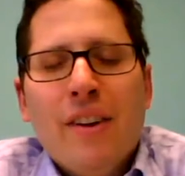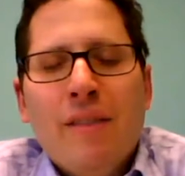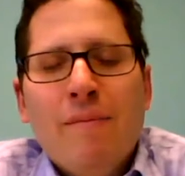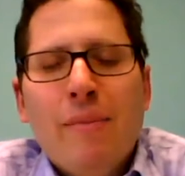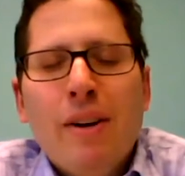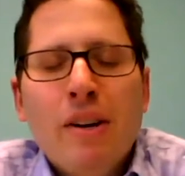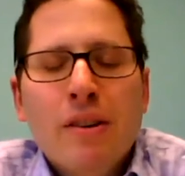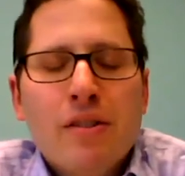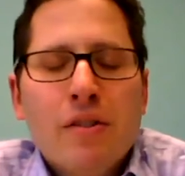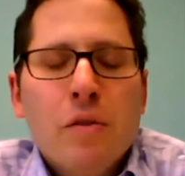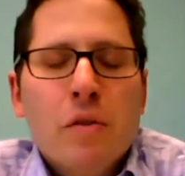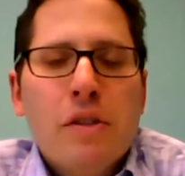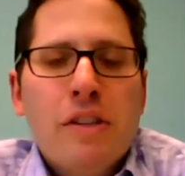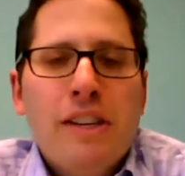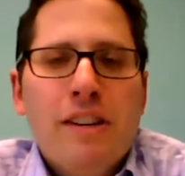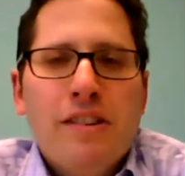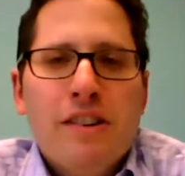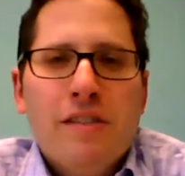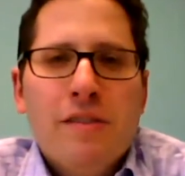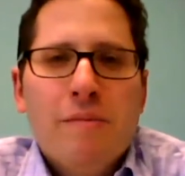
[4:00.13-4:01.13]
middle school
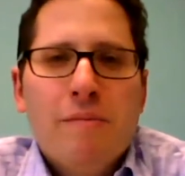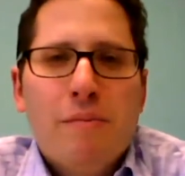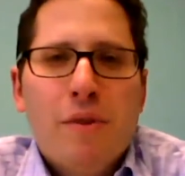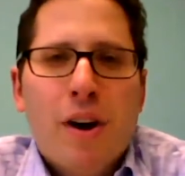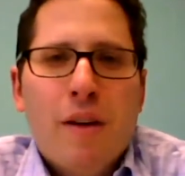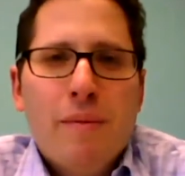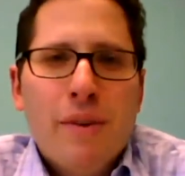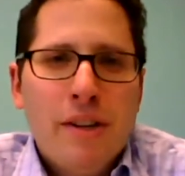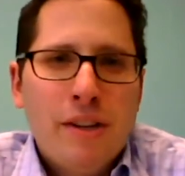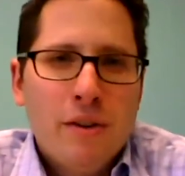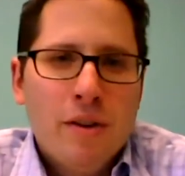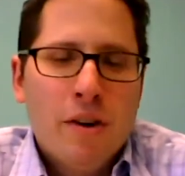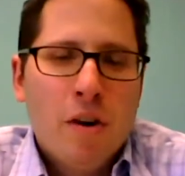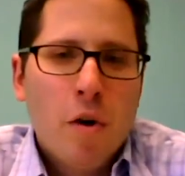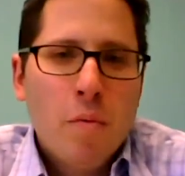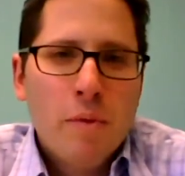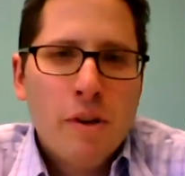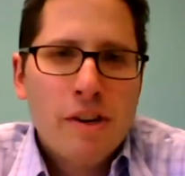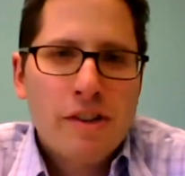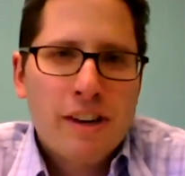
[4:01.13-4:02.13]
teacher brought me to a
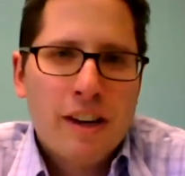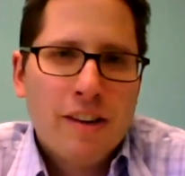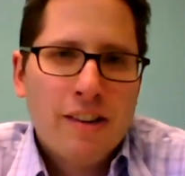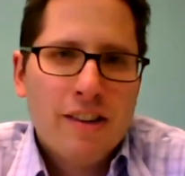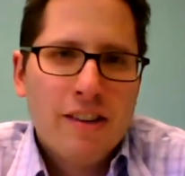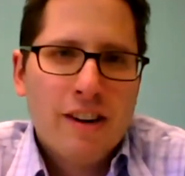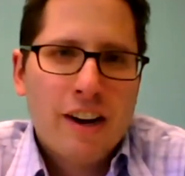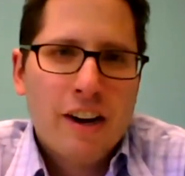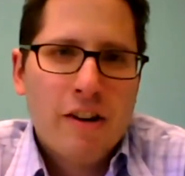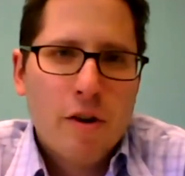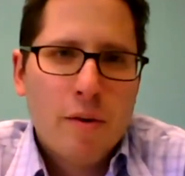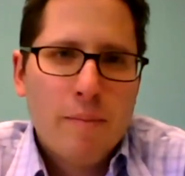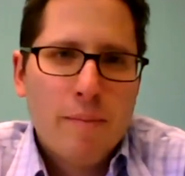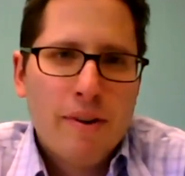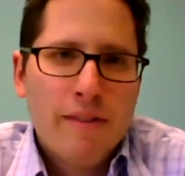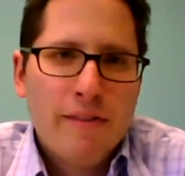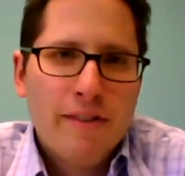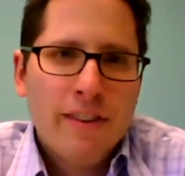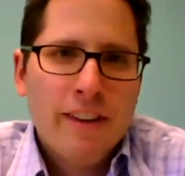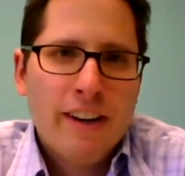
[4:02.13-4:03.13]
homeless shelter. I grew
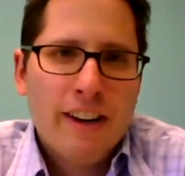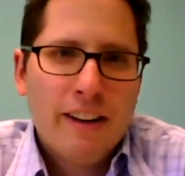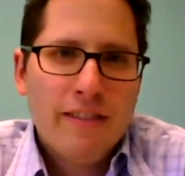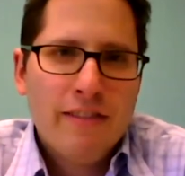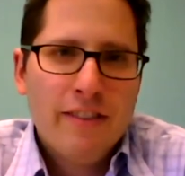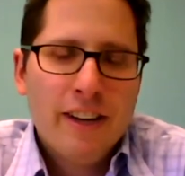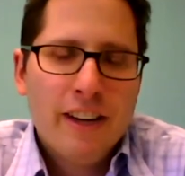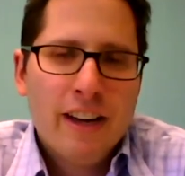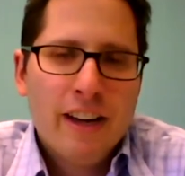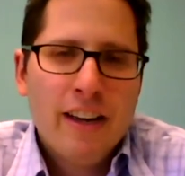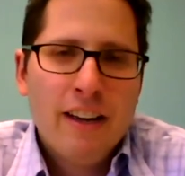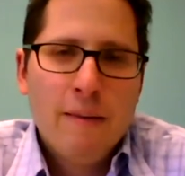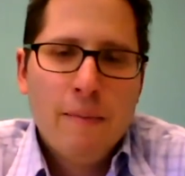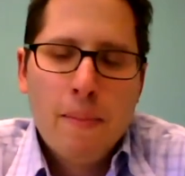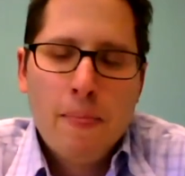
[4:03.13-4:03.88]
up in Philadelphia.